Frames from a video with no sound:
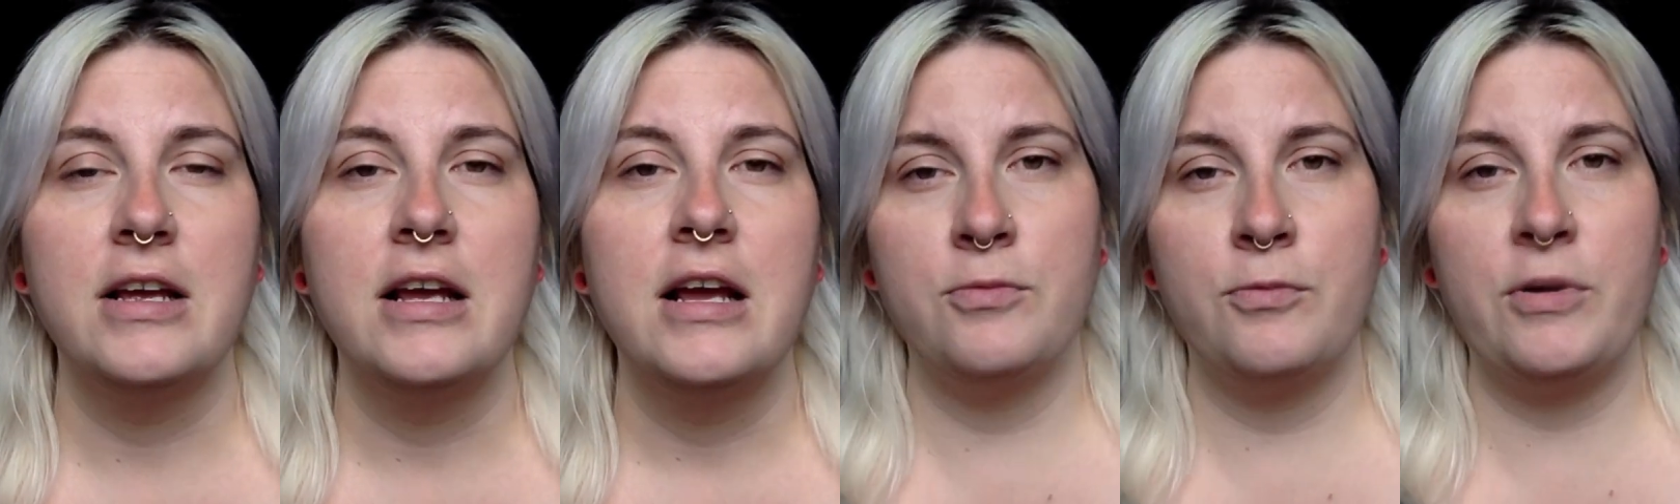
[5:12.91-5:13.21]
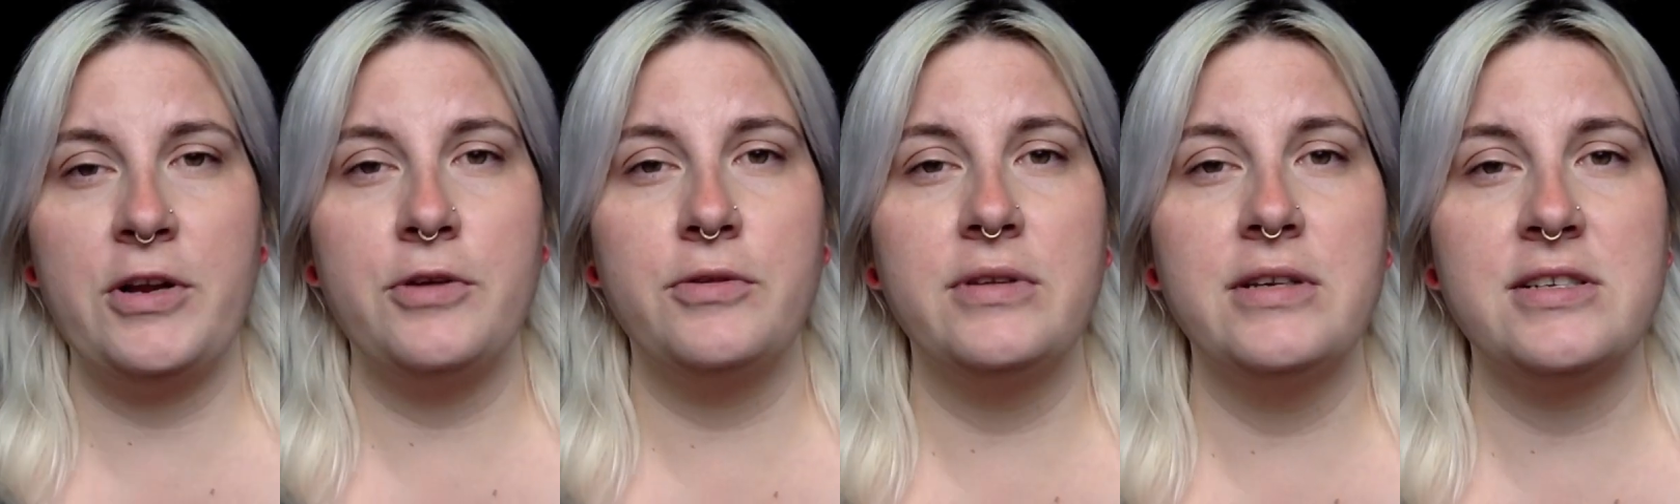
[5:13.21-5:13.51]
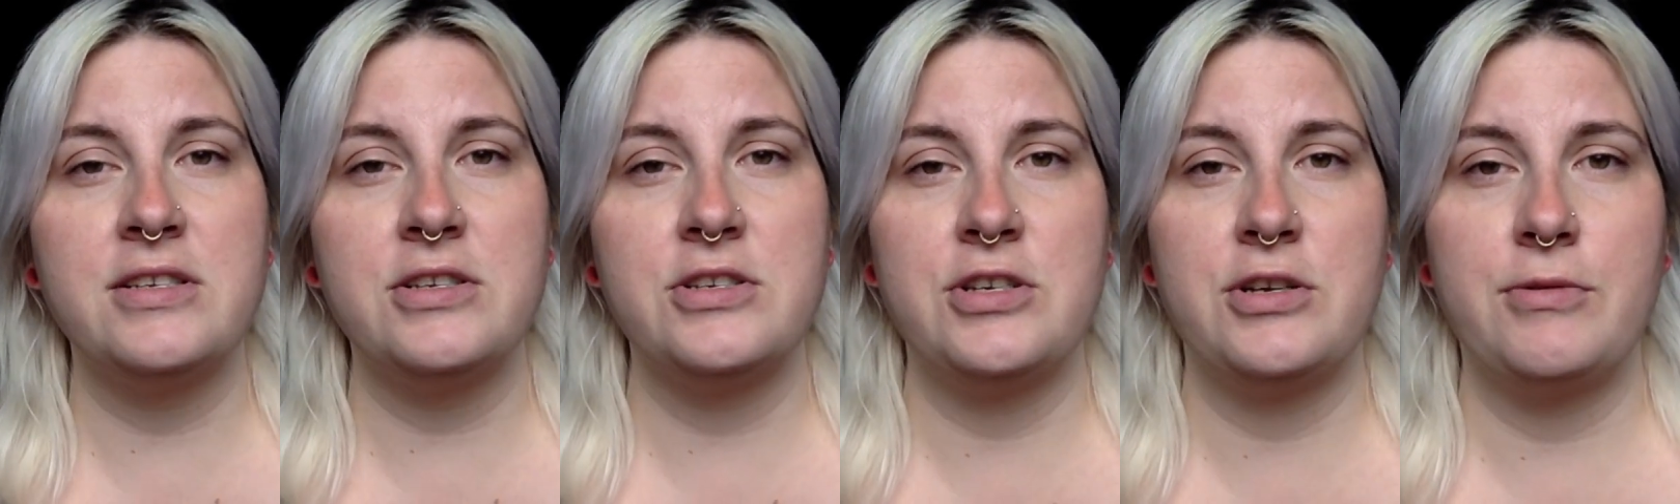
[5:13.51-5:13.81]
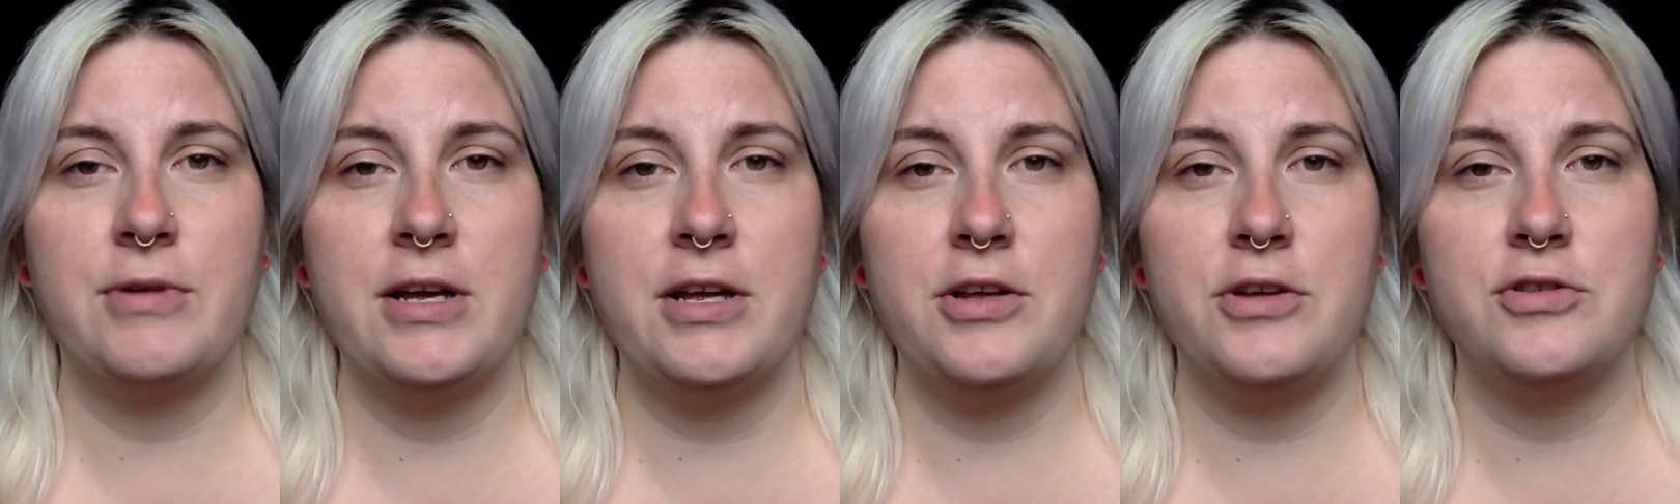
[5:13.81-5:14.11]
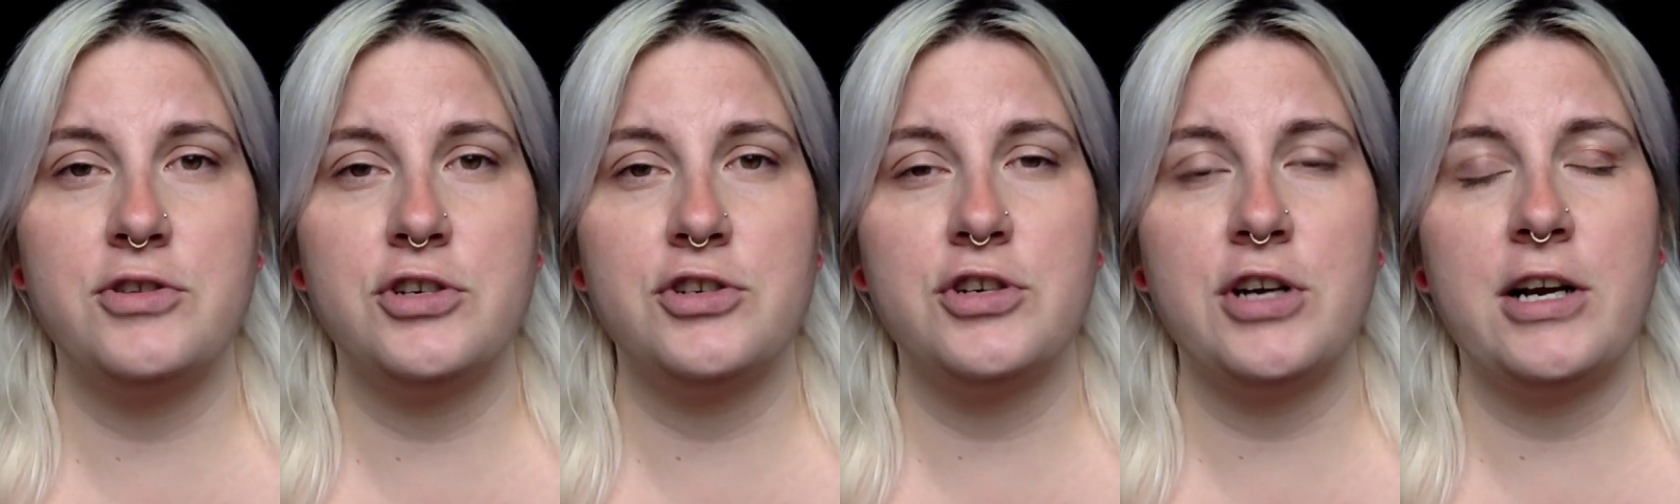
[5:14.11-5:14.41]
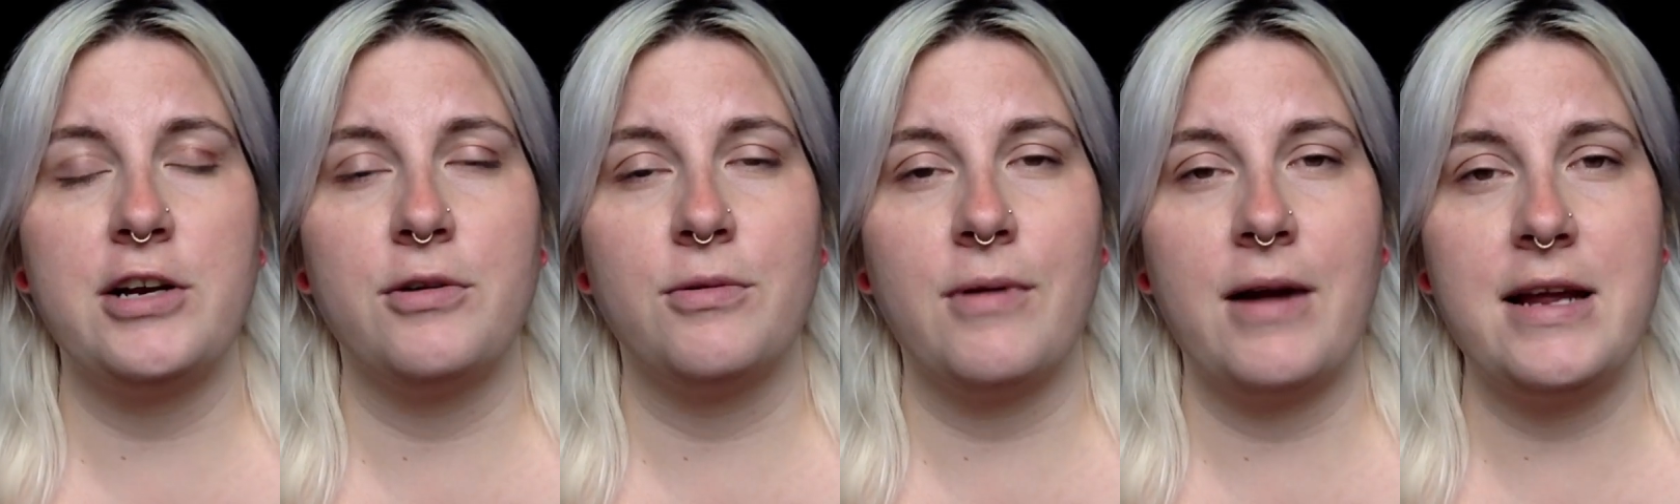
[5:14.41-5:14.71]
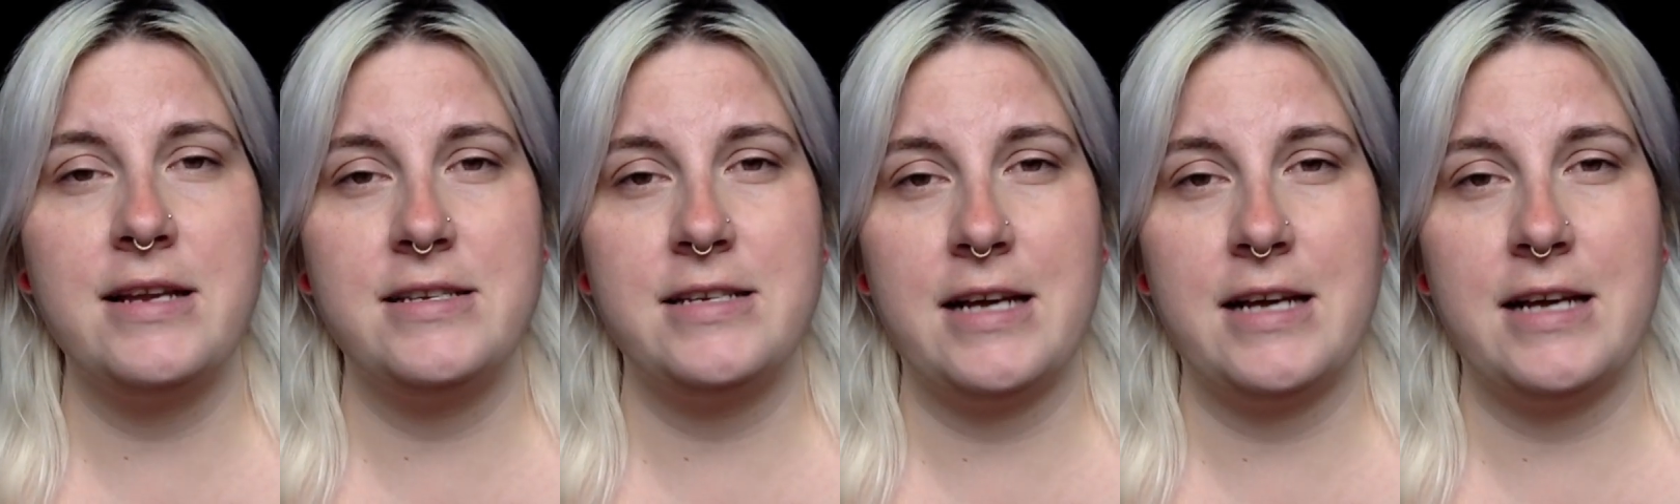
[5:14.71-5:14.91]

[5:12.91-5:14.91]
When you listen to it, you should try to write